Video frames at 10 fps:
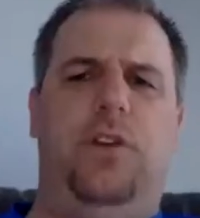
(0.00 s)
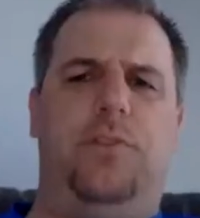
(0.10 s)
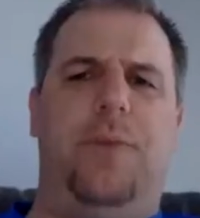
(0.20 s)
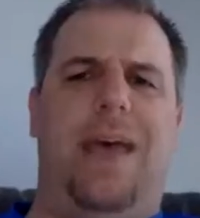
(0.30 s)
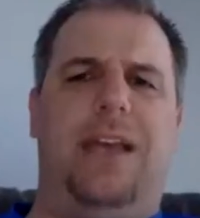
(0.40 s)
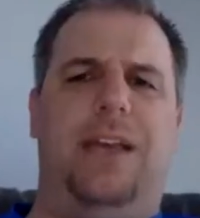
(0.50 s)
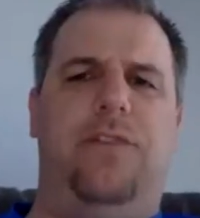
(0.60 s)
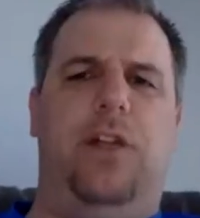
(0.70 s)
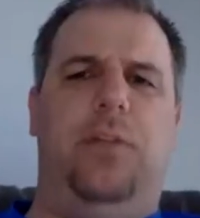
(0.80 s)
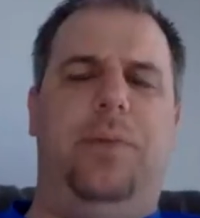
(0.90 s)
back
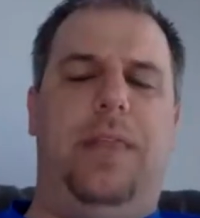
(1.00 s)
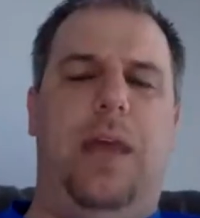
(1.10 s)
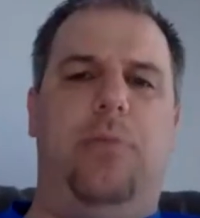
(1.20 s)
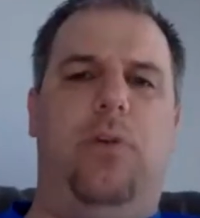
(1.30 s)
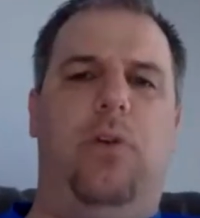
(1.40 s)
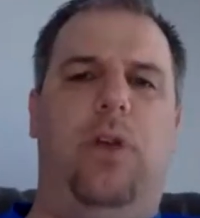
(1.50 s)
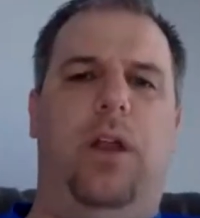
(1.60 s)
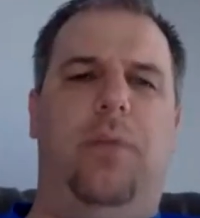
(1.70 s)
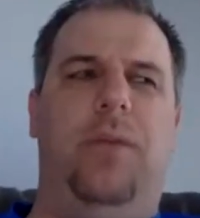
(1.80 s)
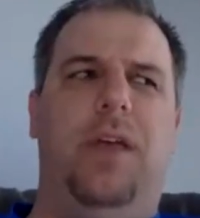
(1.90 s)
developing that
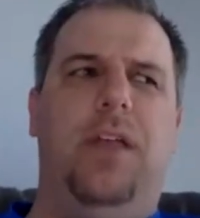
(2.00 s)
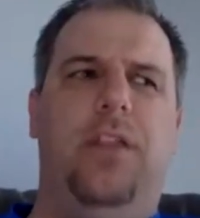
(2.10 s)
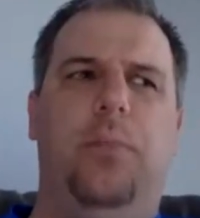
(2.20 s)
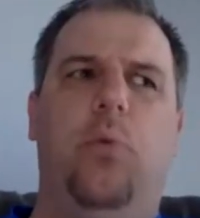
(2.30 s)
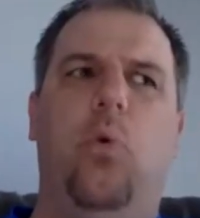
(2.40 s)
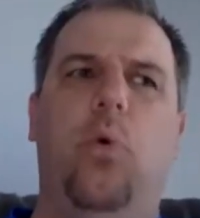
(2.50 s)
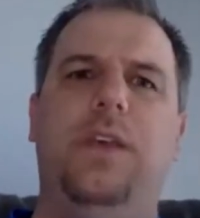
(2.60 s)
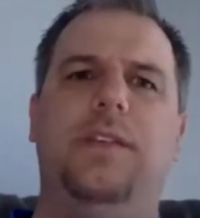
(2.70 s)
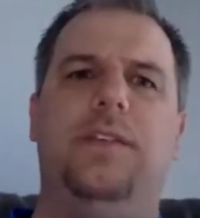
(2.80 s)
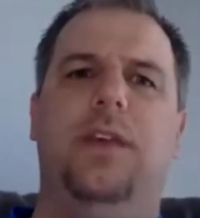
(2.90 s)
program. The
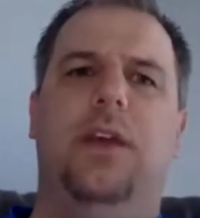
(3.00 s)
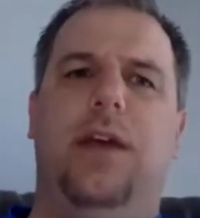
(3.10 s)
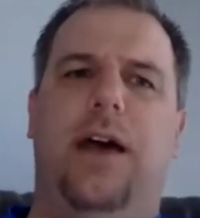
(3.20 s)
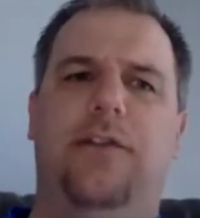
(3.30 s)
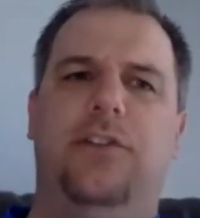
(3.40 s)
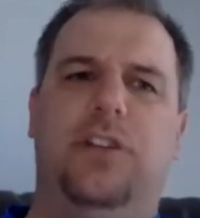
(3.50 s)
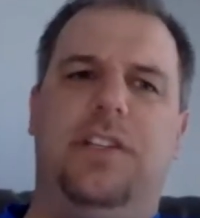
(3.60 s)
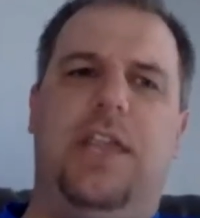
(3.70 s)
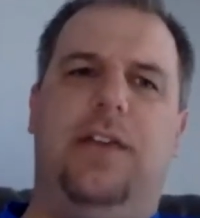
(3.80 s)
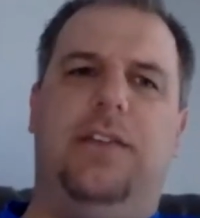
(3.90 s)
boys, I've
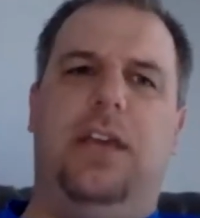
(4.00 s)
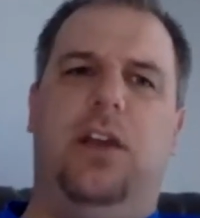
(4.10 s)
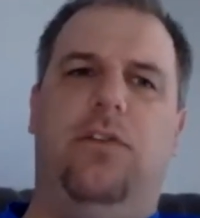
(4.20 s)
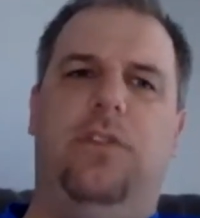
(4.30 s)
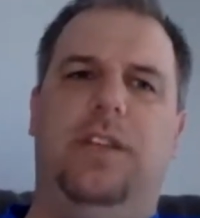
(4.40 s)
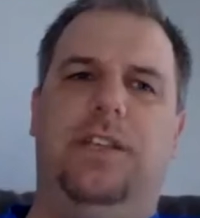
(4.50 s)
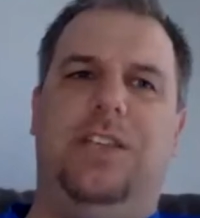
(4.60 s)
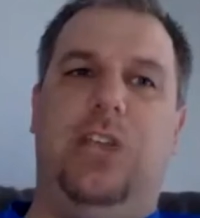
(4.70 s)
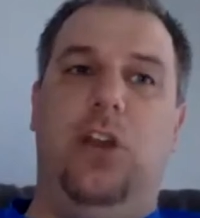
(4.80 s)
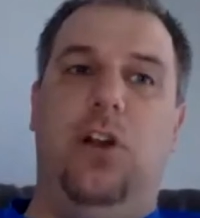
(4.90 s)
just now taken over
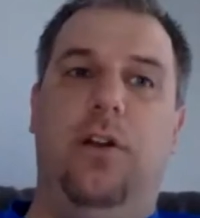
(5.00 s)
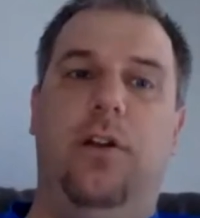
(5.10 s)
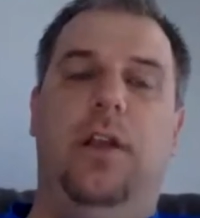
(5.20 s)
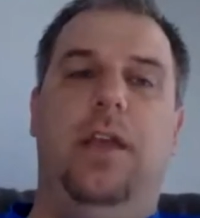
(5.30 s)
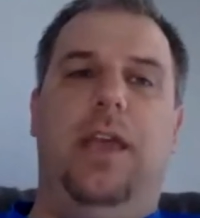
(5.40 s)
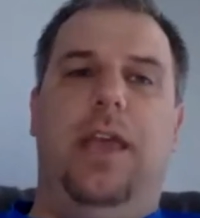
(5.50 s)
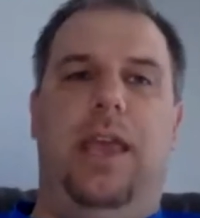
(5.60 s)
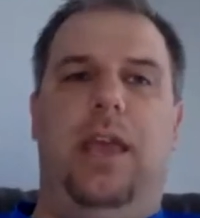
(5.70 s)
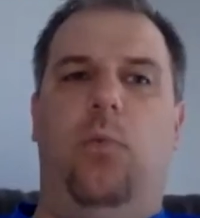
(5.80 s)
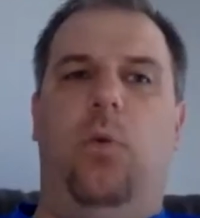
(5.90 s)
this year,
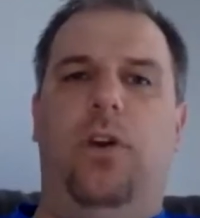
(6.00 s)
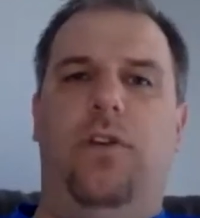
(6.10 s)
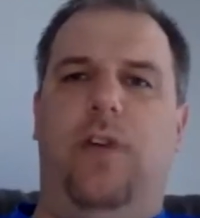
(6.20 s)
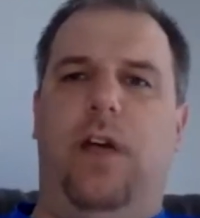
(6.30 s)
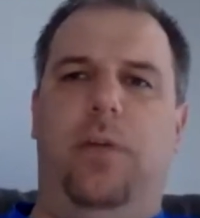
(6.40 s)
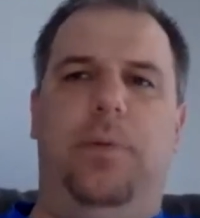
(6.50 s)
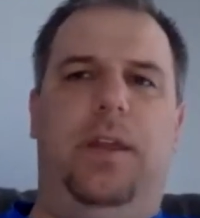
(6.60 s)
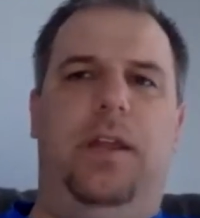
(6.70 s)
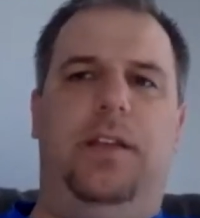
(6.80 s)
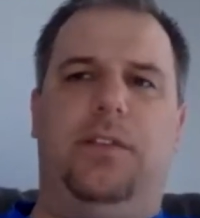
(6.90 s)
and we're
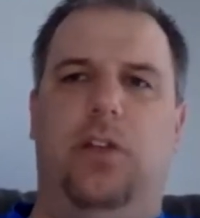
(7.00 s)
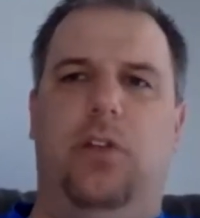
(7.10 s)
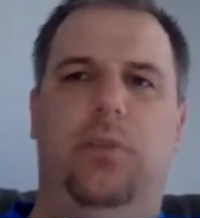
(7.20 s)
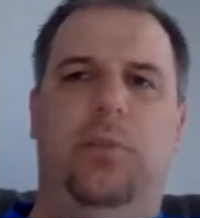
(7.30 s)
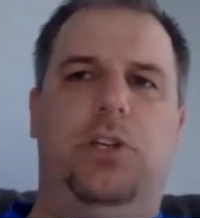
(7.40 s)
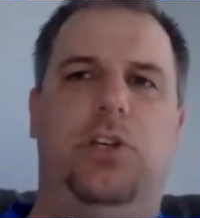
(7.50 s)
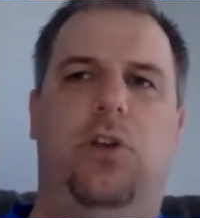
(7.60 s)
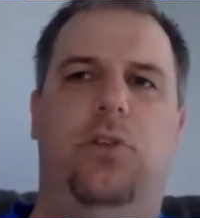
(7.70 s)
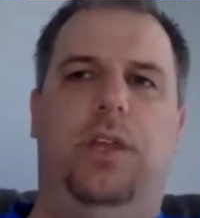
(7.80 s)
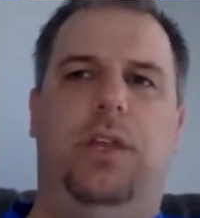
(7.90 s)
developing it slowly but
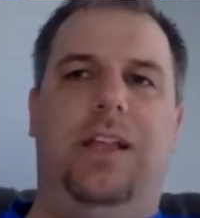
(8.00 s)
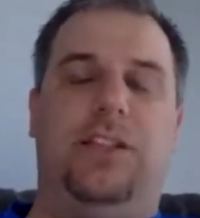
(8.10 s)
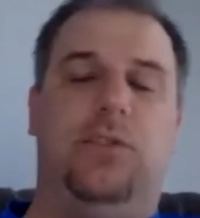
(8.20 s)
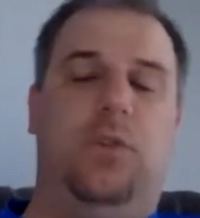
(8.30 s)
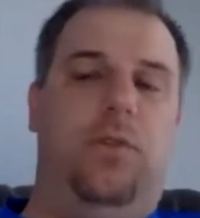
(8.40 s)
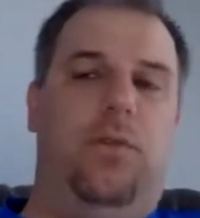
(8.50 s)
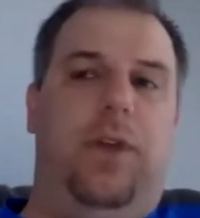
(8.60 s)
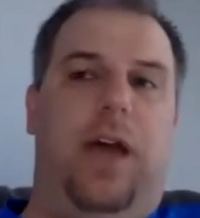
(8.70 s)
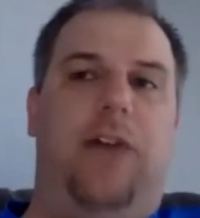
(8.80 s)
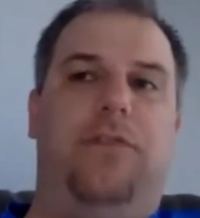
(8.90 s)
surely. That's sort of
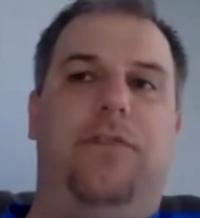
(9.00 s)
what I've